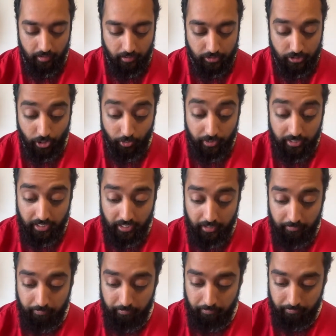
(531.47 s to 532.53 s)
So
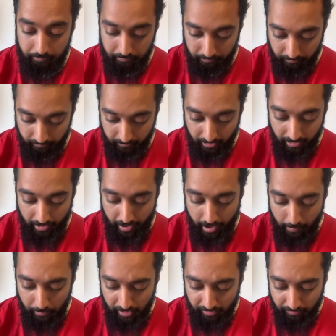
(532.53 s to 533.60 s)
here,
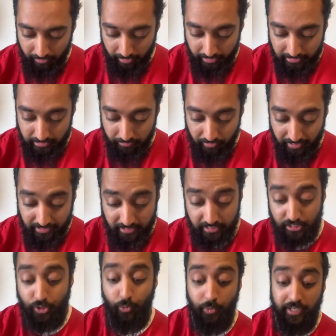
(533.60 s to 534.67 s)
I believe his
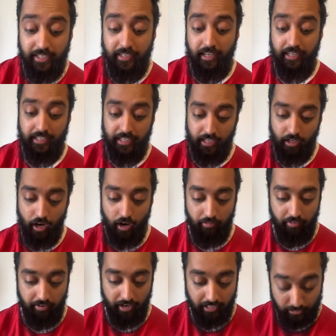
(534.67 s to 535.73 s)
defenses, queen and king,
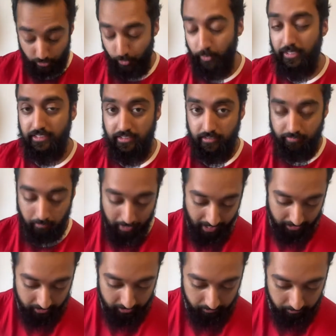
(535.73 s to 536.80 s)
are his queen's
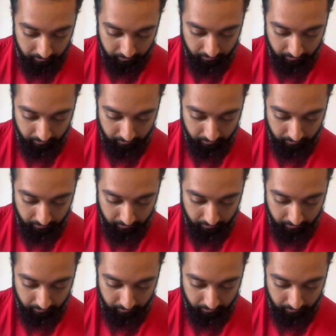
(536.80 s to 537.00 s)
max.